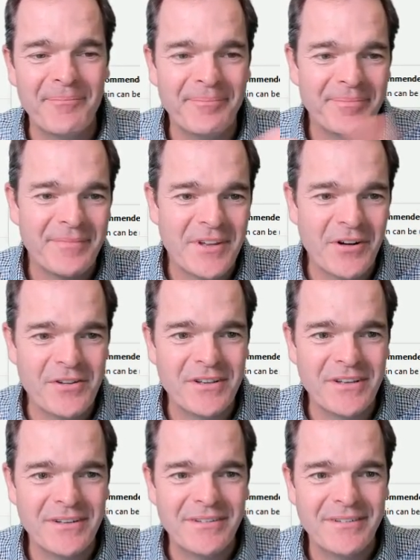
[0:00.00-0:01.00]
you
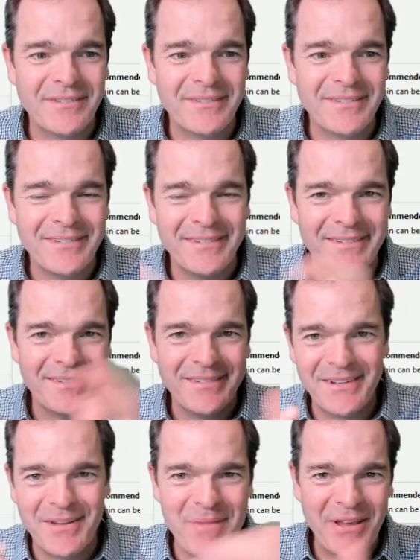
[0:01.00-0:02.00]

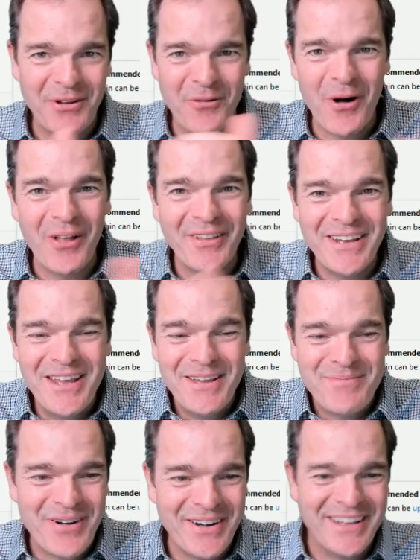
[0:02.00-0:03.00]
can make the quality
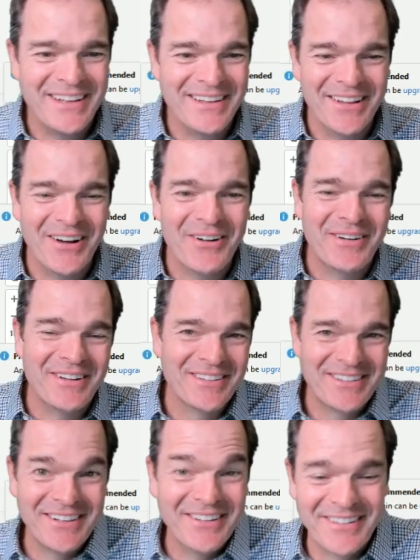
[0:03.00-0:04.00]
pretty low and it'll
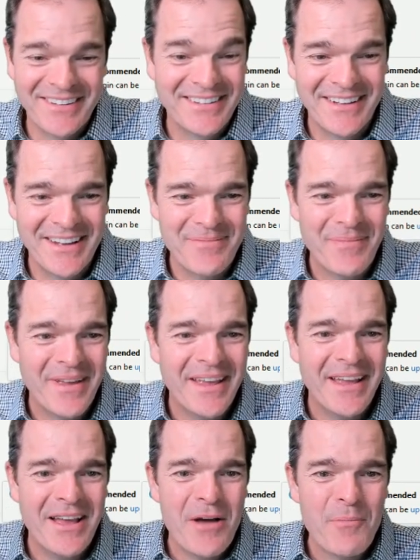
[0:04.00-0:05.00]
still look the same.
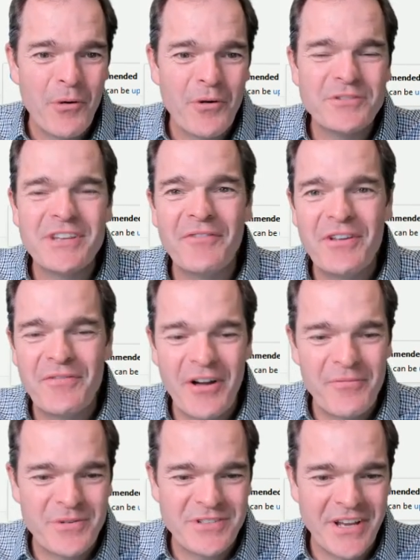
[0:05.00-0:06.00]
But we'll go
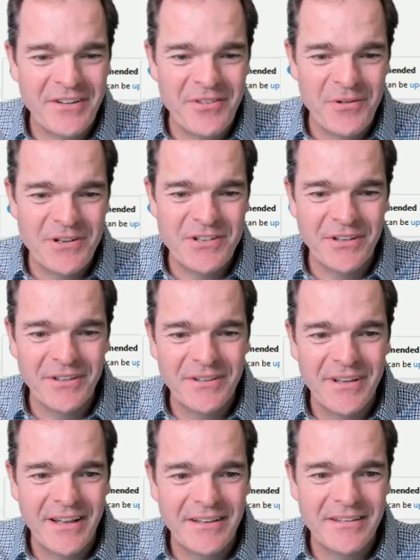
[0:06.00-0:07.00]
75% of the original
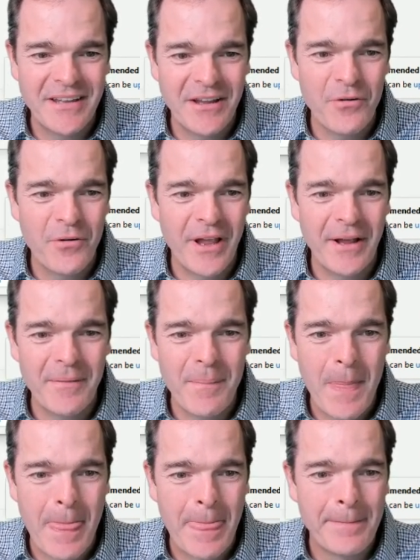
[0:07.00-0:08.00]
and say OK.
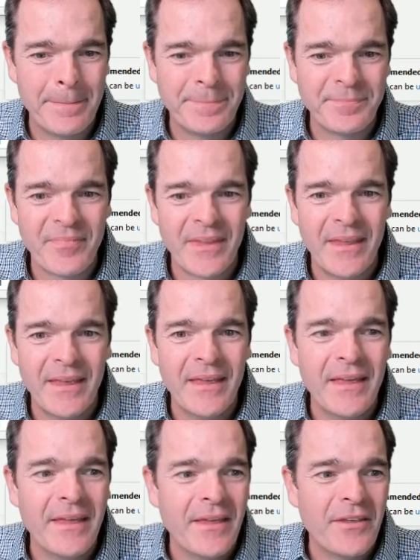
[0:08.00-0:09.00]

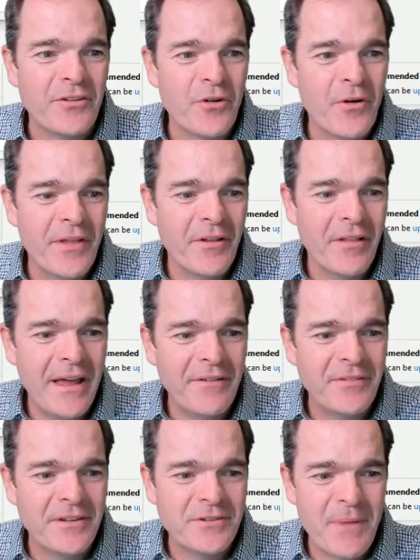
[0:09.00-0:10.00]
So on the
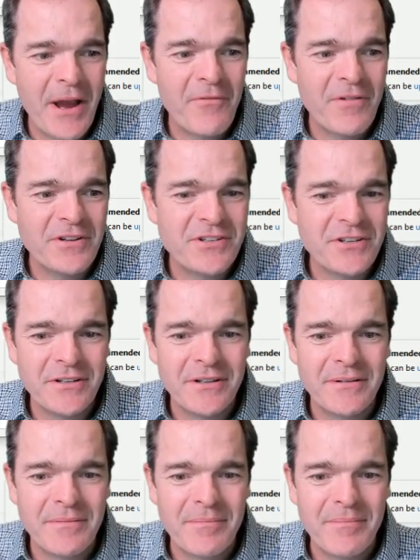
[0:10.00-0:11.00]
left is my original
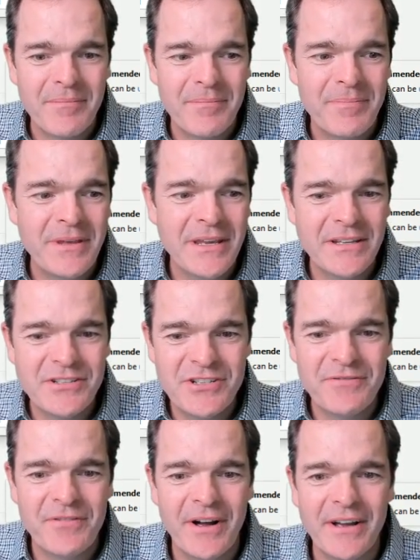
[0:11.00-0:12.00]
PNG
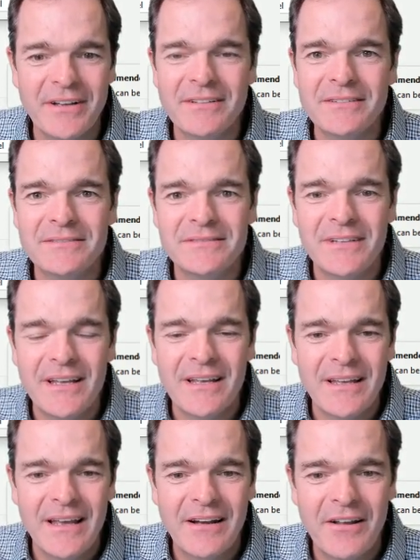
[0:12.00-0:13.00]
file,
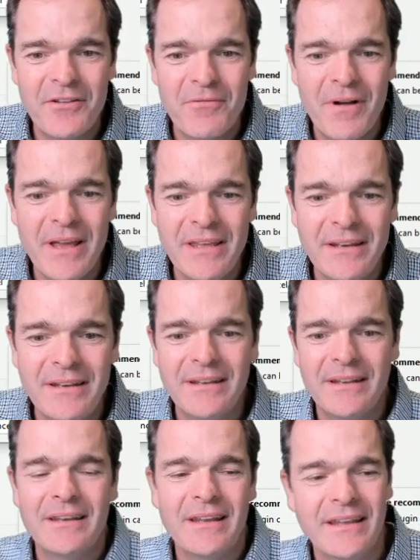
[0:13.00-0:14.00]
and on the right
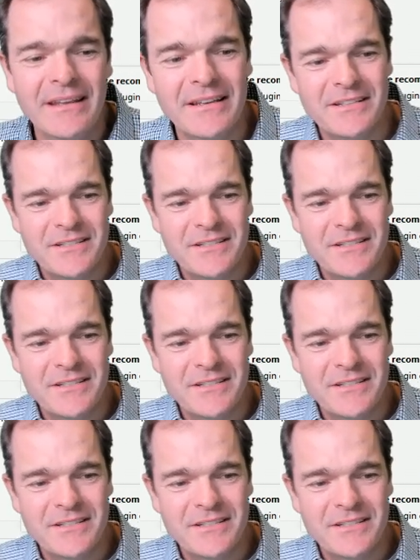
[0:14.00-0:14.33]
is